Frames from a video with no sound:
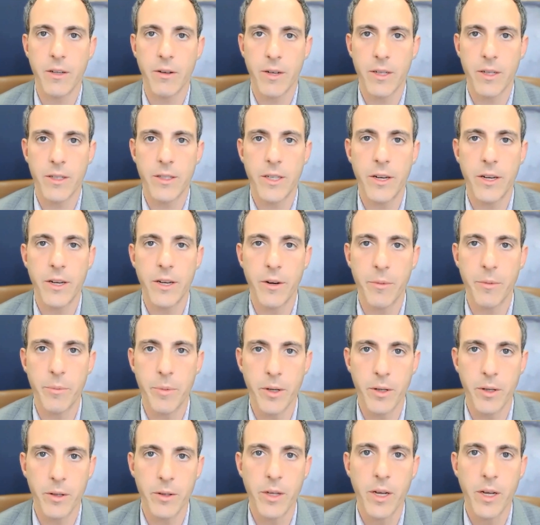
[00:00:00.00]
continue to
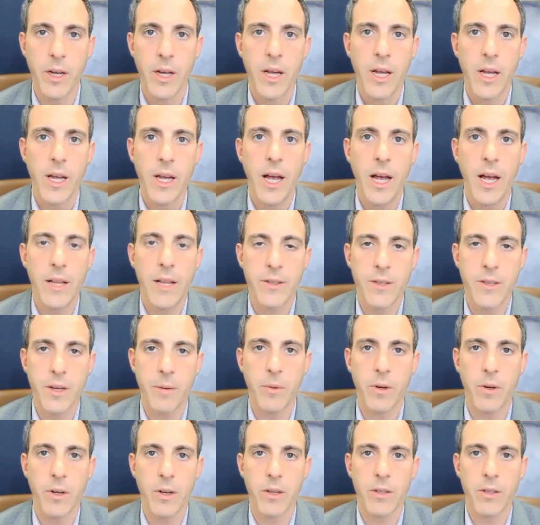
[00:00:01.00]
build and
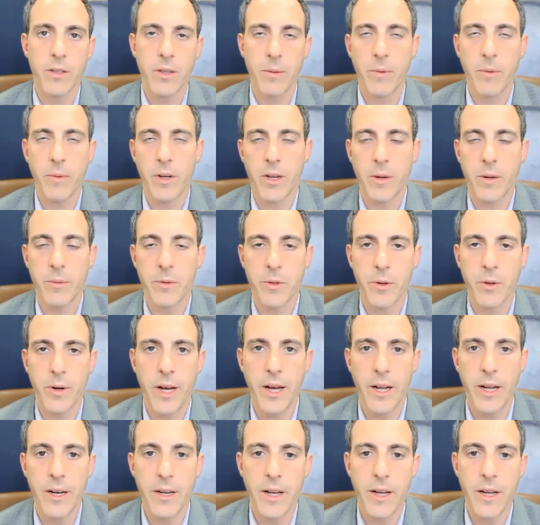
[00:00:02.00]
somewhat come to a
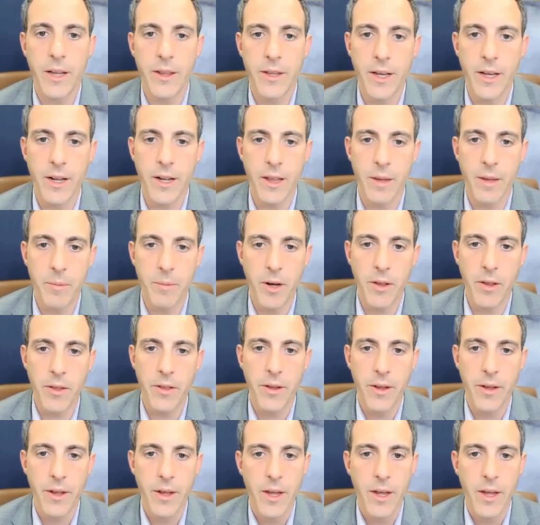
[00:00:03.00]
head at the end of the month.